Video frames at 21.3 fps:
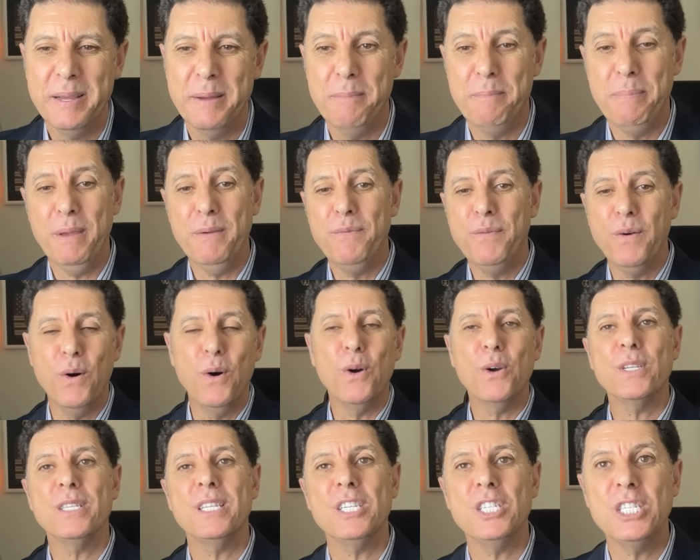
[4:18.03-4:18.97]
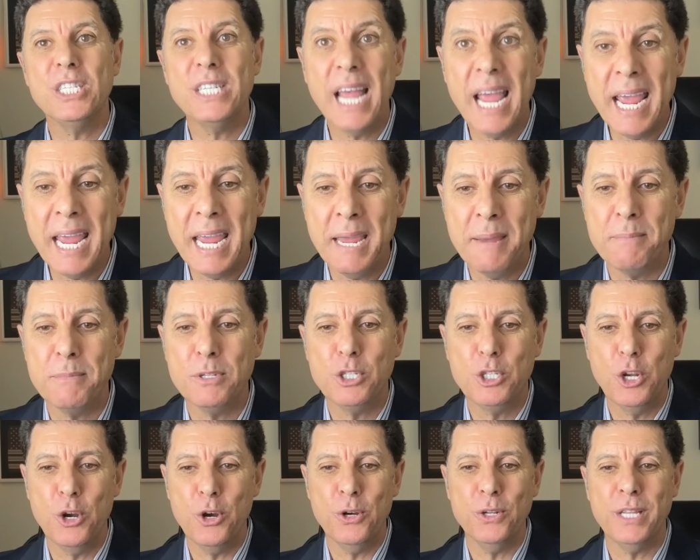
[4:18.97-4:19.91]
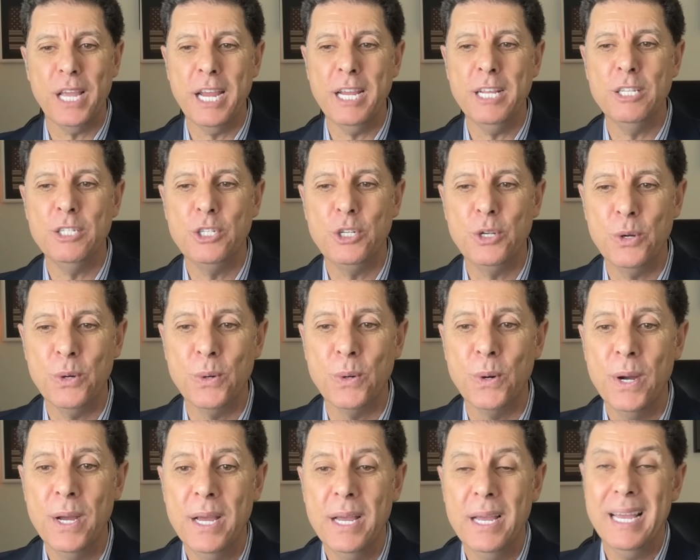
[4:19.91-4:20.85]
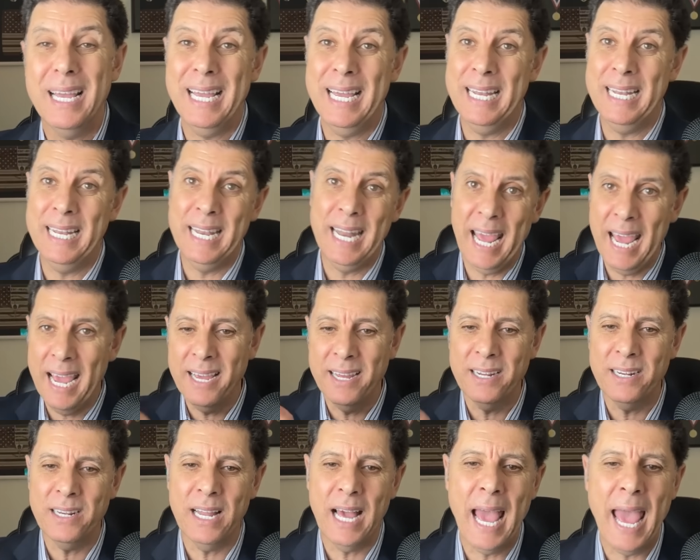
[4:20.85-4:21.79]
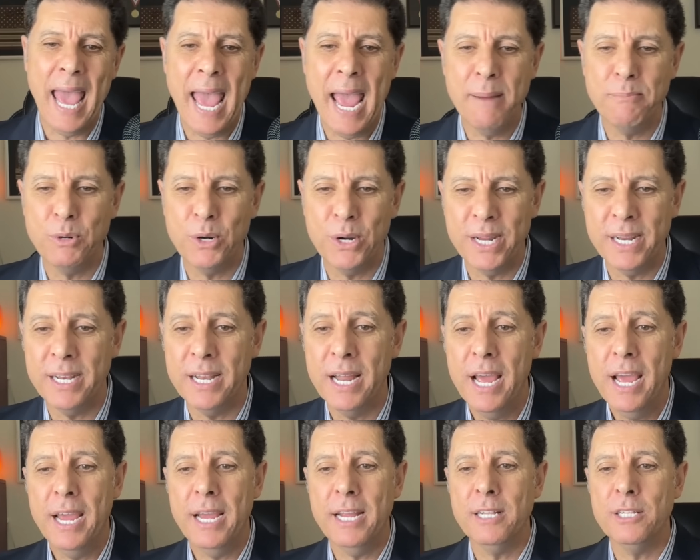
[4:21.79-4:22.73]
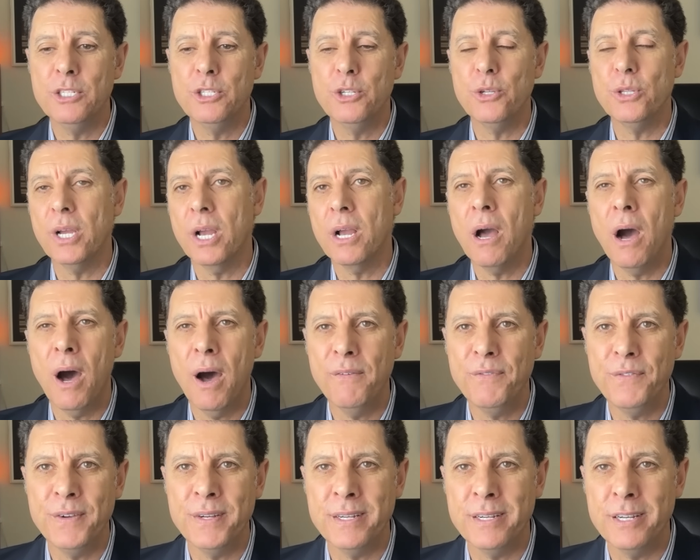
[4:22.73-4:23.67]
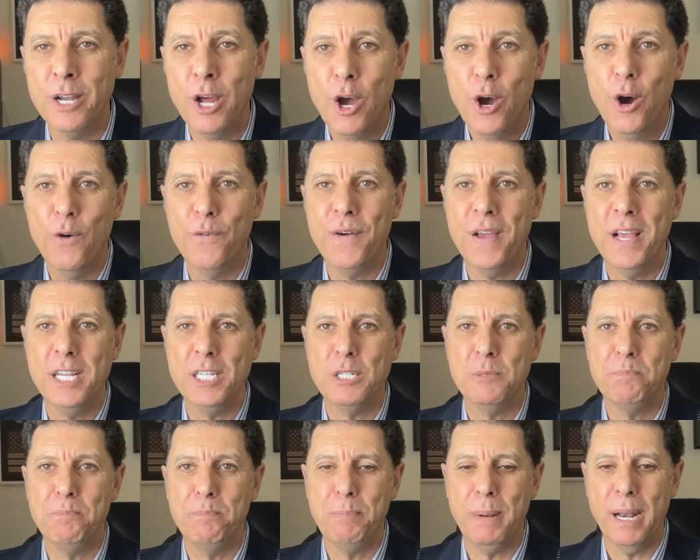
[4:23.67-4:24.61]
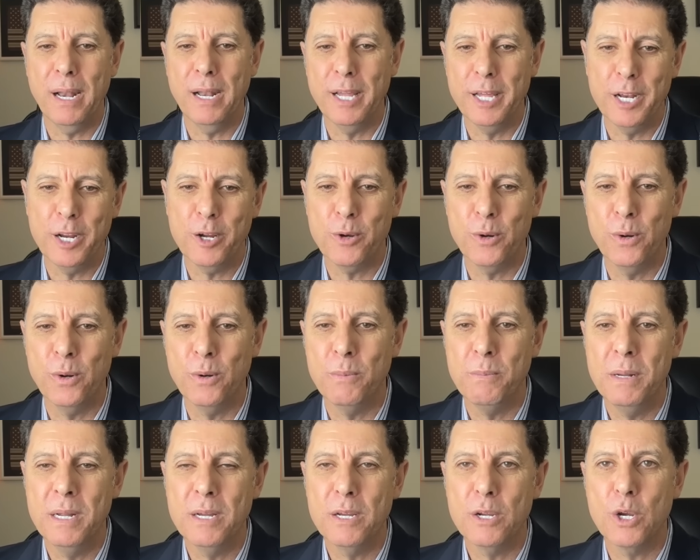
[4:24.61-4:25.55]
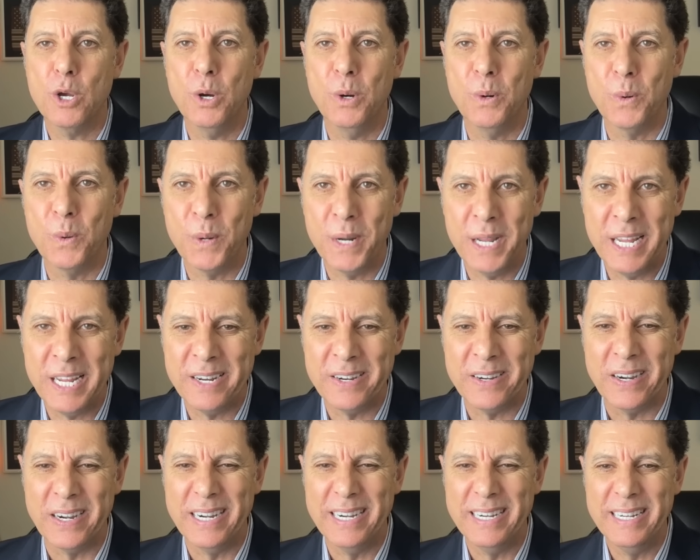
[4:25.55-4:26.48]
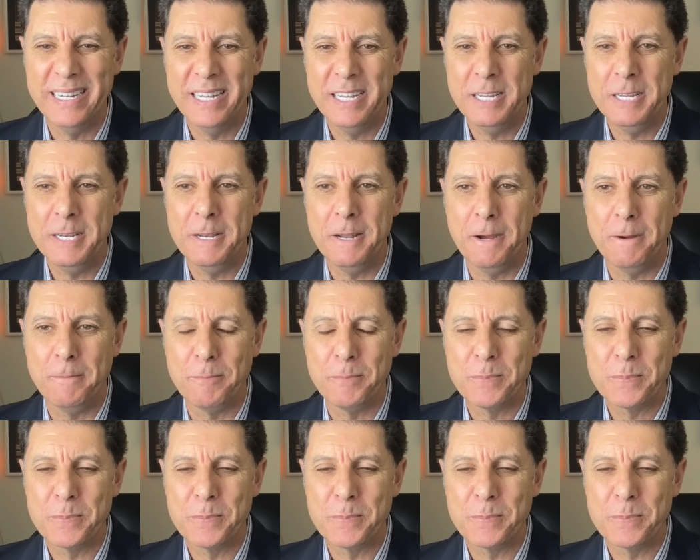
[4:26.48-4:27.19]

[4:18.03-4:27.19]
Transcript: before the same turned into and nail hammering into the coffin of his political career. No.